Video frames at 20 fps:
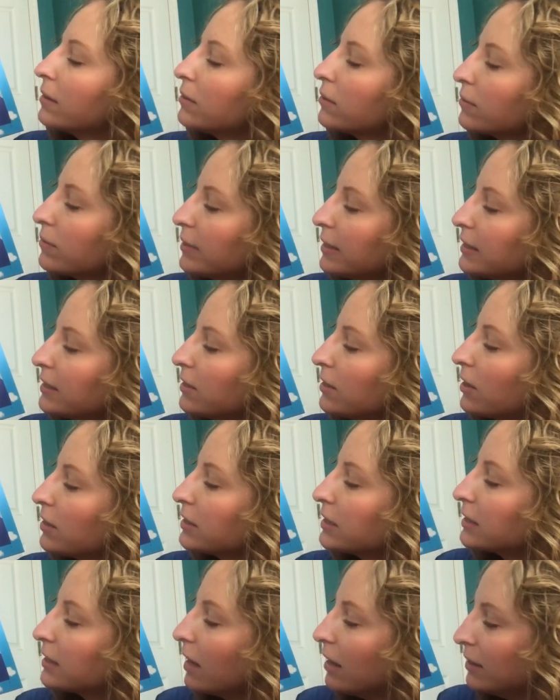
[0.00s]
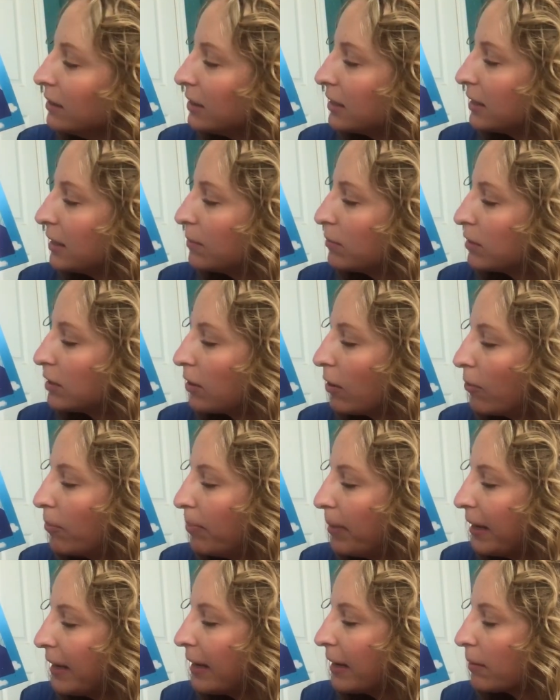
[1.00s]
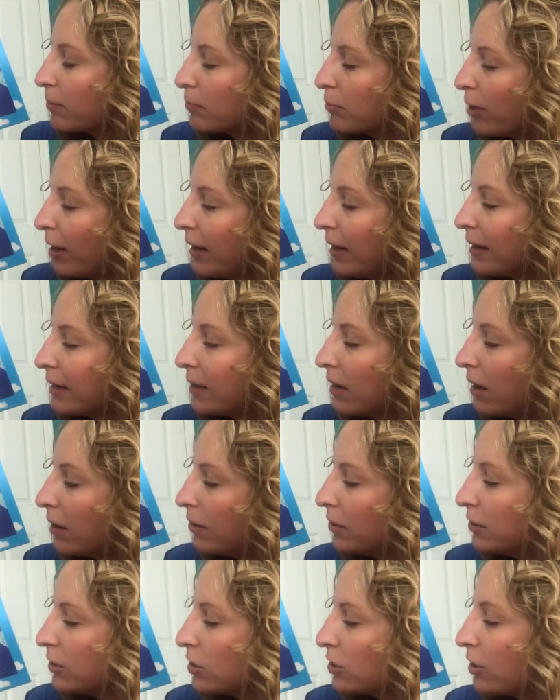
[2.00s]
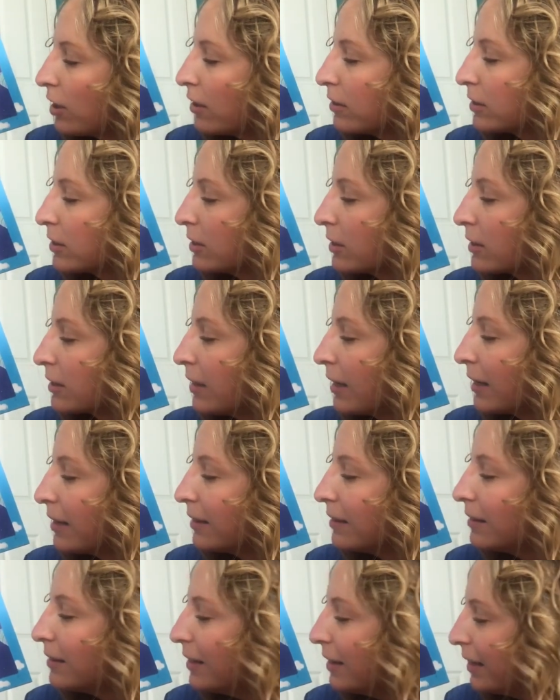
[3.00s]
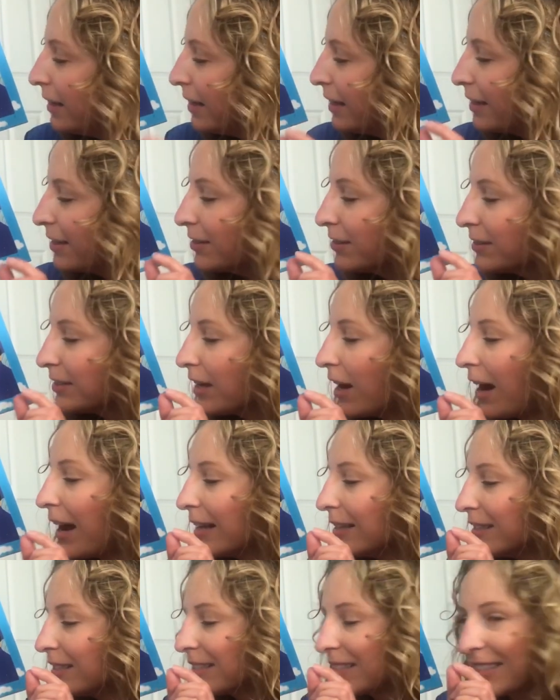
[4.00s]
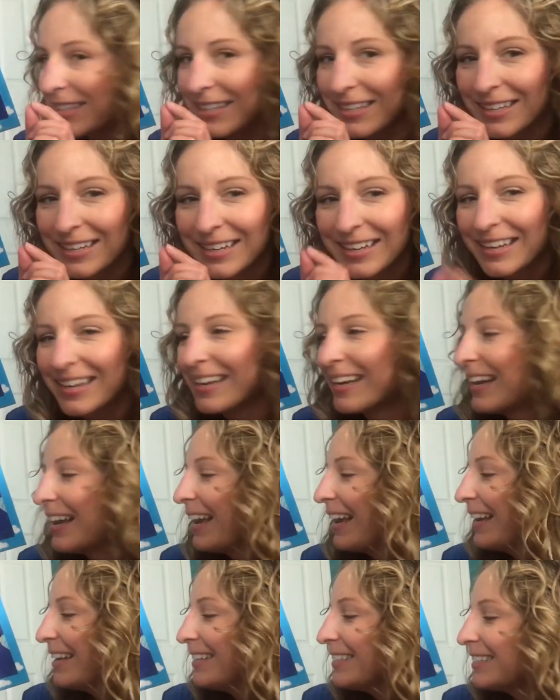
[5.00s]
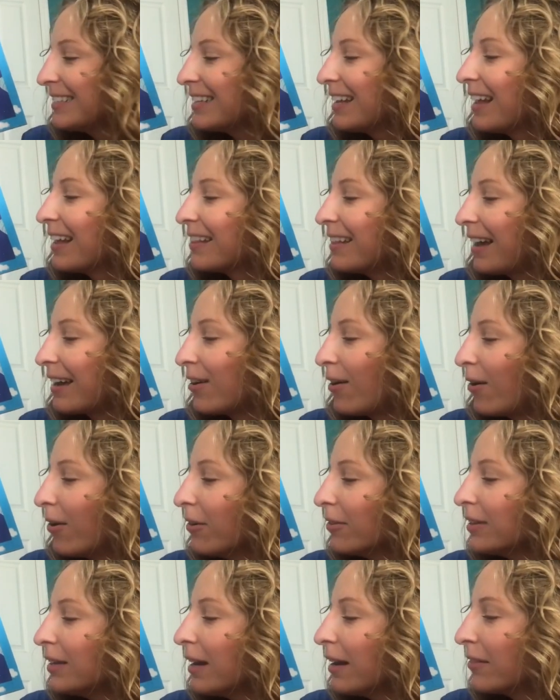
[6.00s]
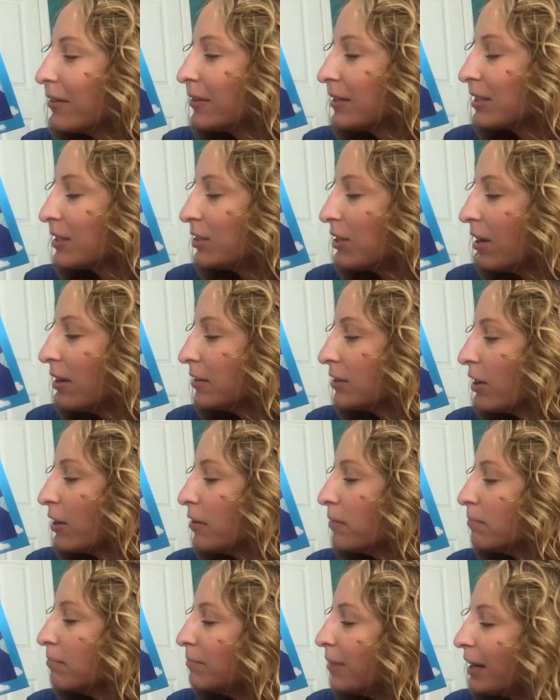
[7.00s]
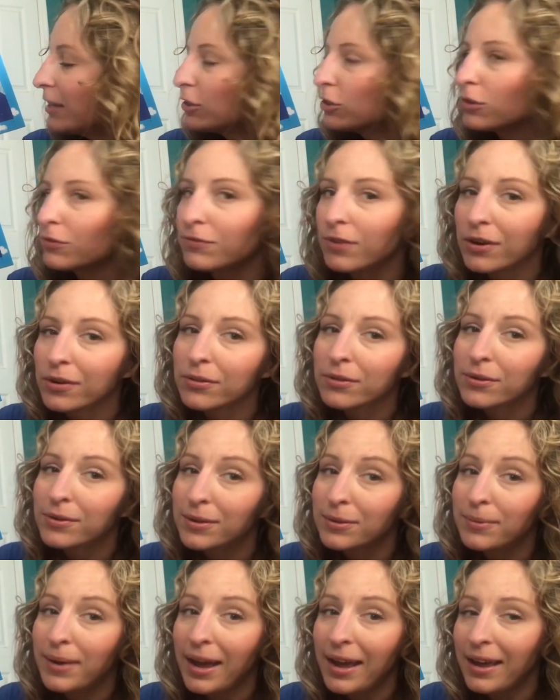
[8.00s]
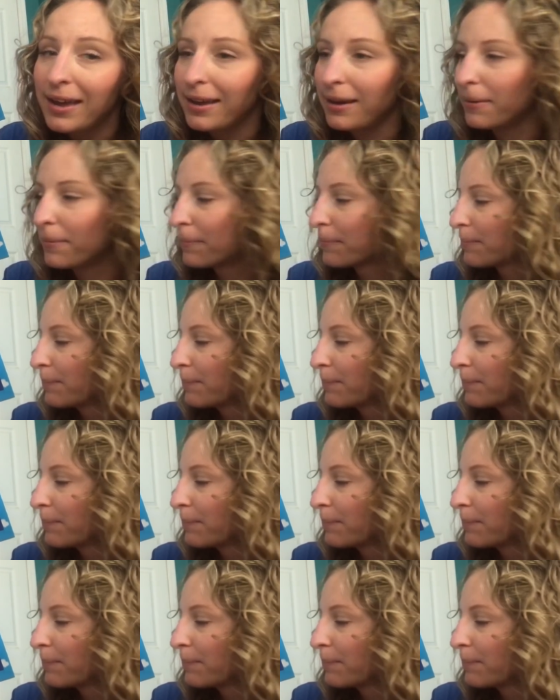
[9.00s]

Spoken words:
The reason our sun seems so big and bright and other stars look like little dots is that all the other stars are much farther away.